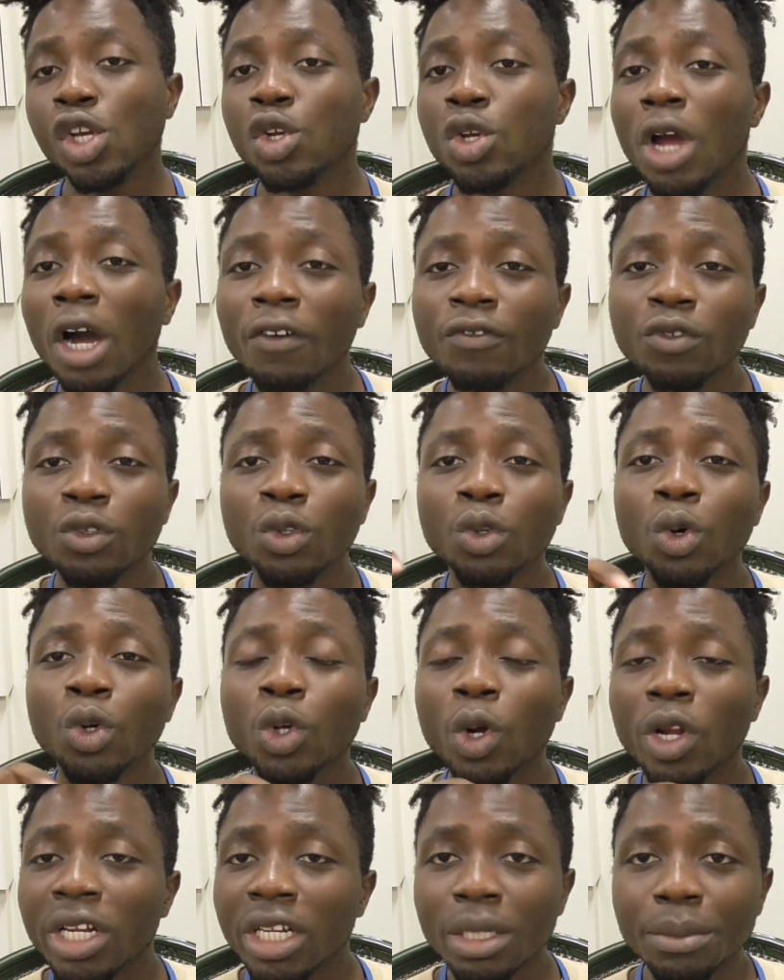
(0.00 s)
You have to know
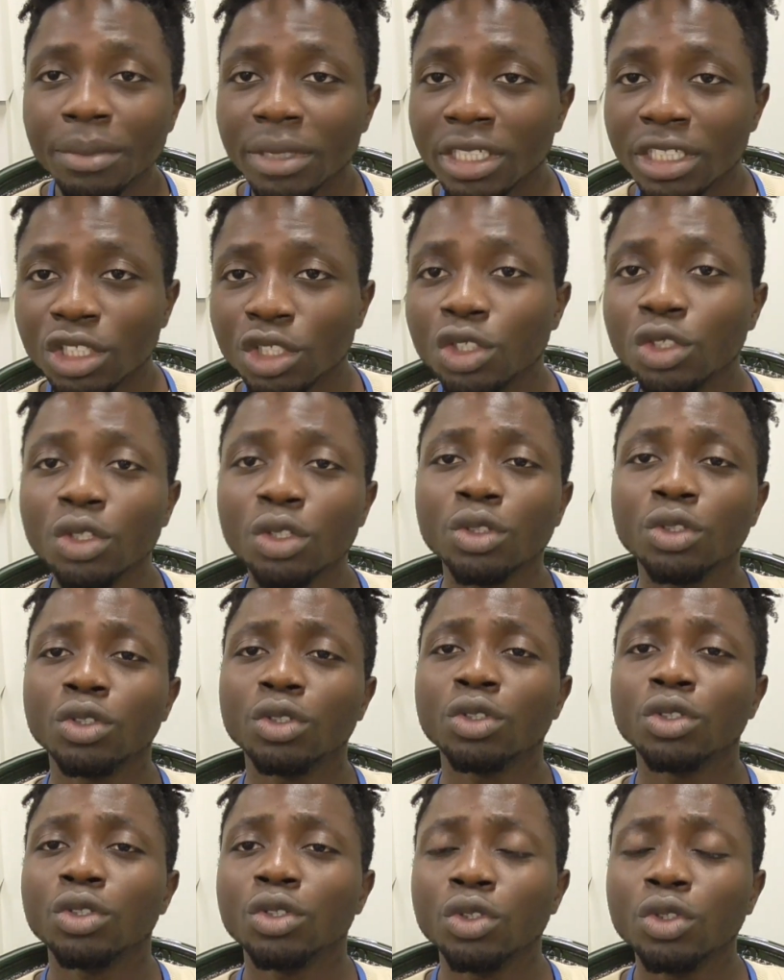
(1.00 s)
your limit. You
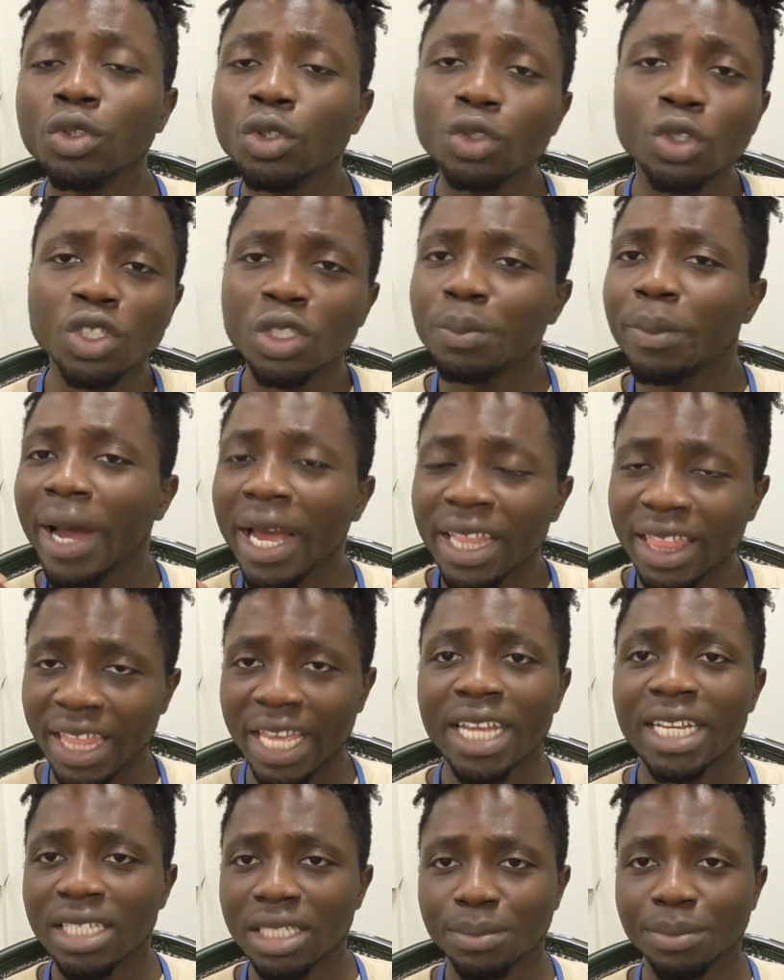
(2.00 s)
don't just buy
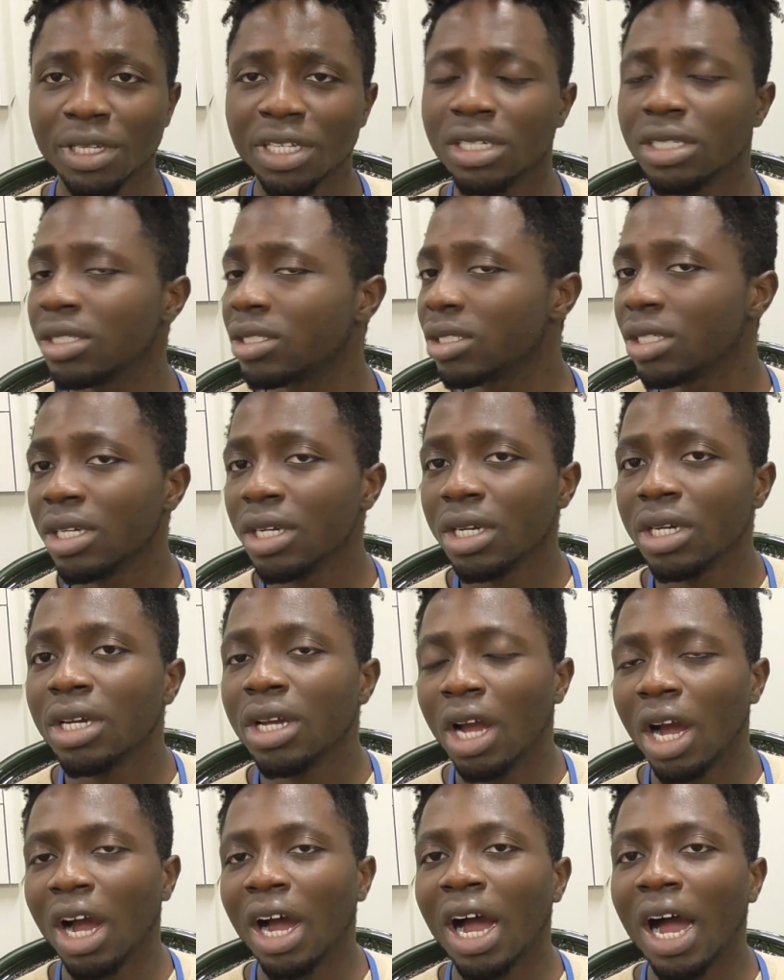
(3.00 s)
things because
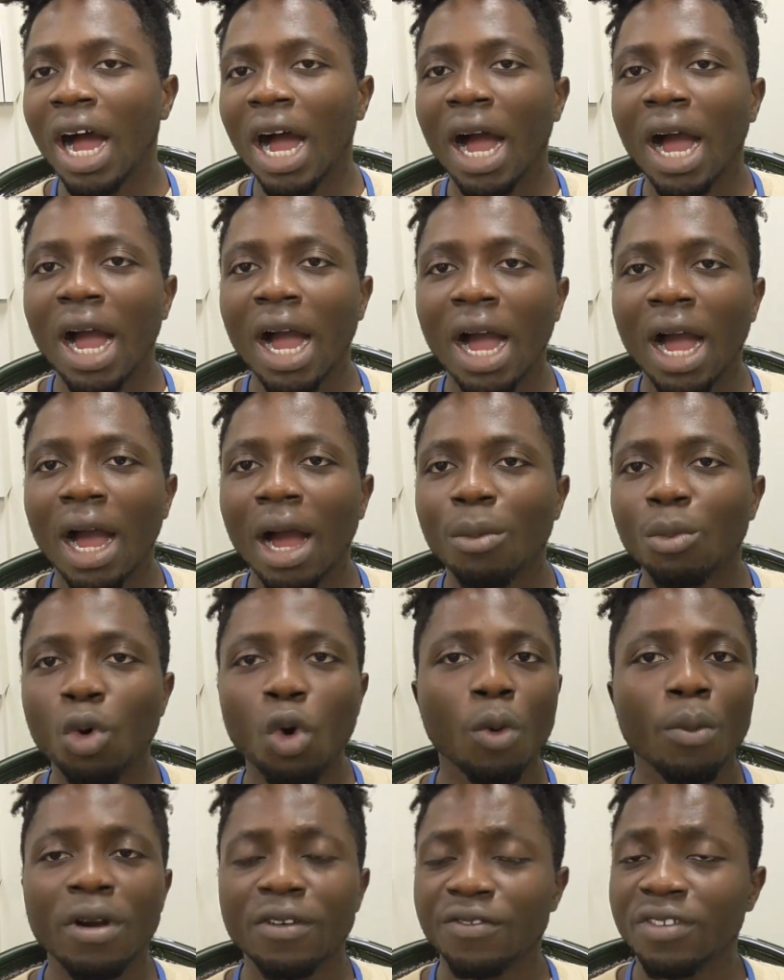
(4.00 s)

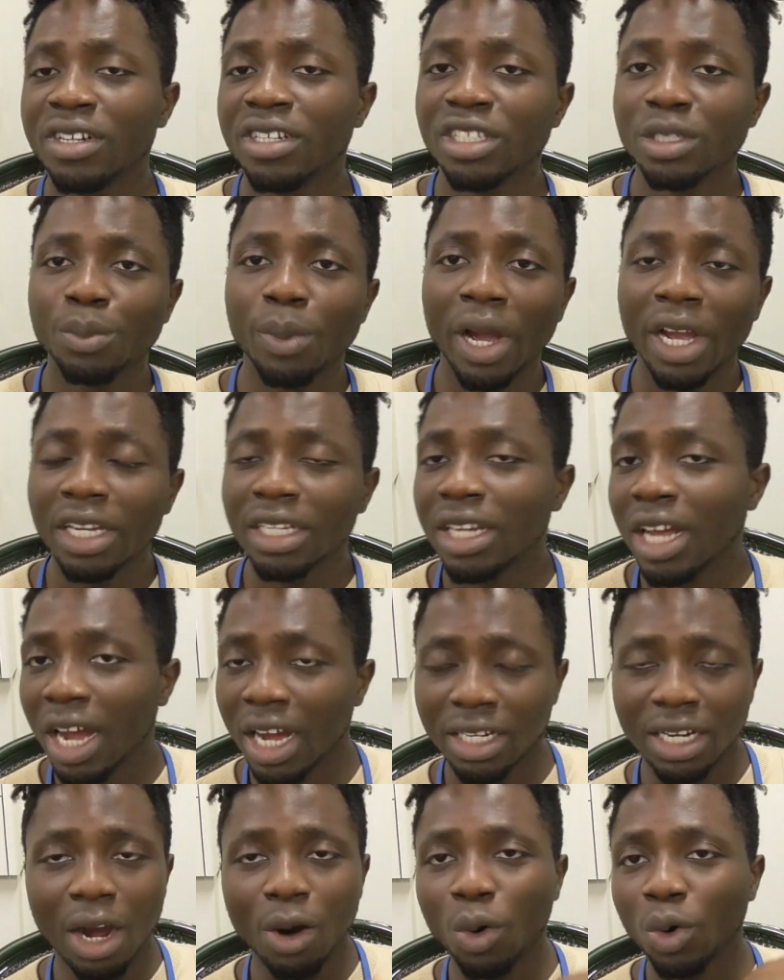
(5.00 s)
oh, my friend is buying
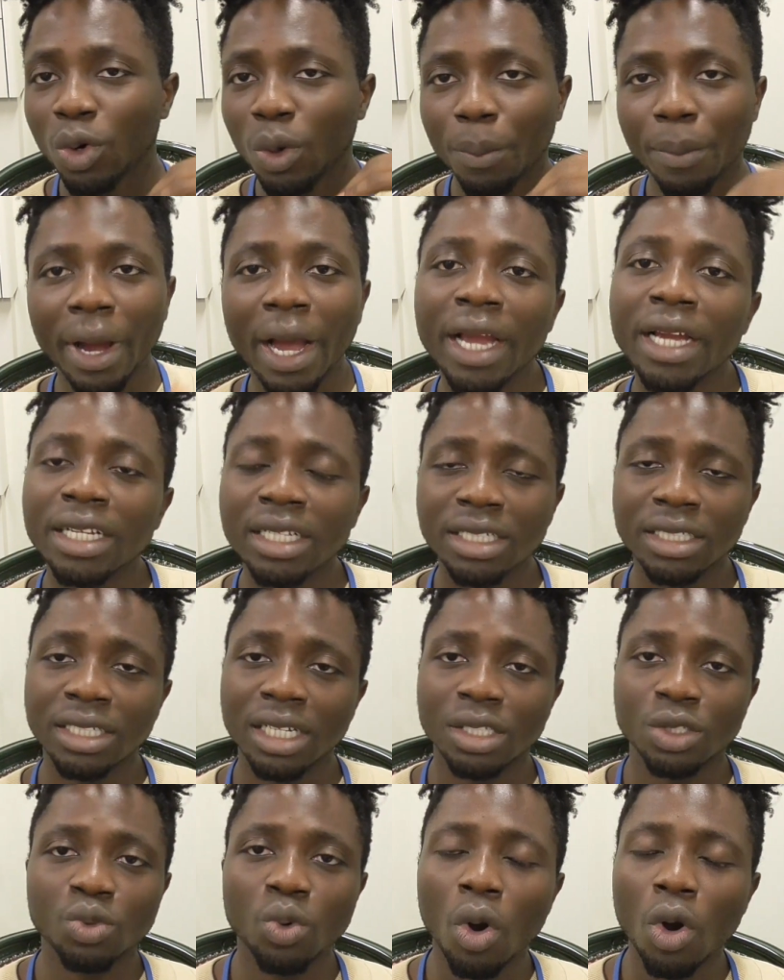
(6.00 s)
that, I want to buy this
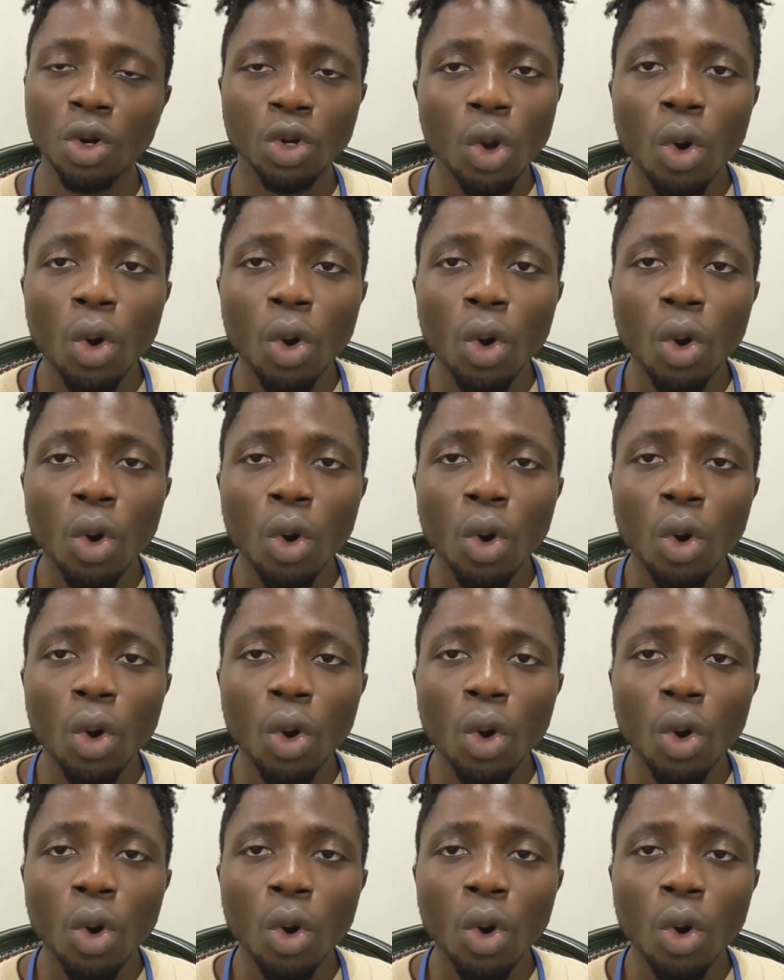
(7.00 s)
as well.